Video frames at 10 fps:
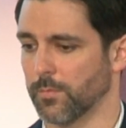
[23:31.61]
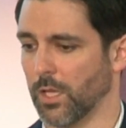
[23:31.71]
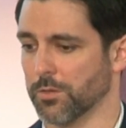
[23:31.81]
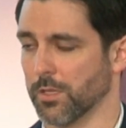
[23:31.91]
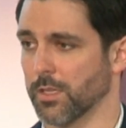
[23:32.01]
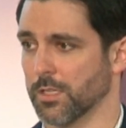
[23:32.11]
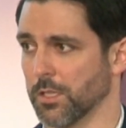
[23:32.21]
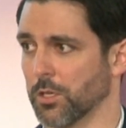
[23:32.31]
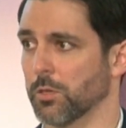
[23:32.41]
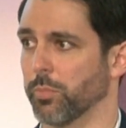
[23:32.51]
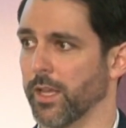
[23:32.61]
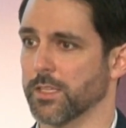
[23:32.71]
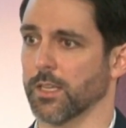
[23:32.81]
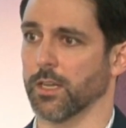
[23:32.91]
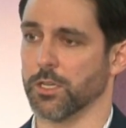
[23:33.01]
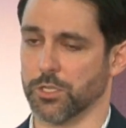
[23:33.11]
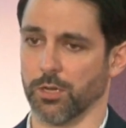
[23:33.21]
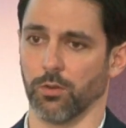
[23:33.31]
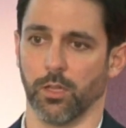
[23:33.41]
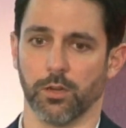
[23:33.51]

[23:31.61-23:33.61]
This is a good place to get a general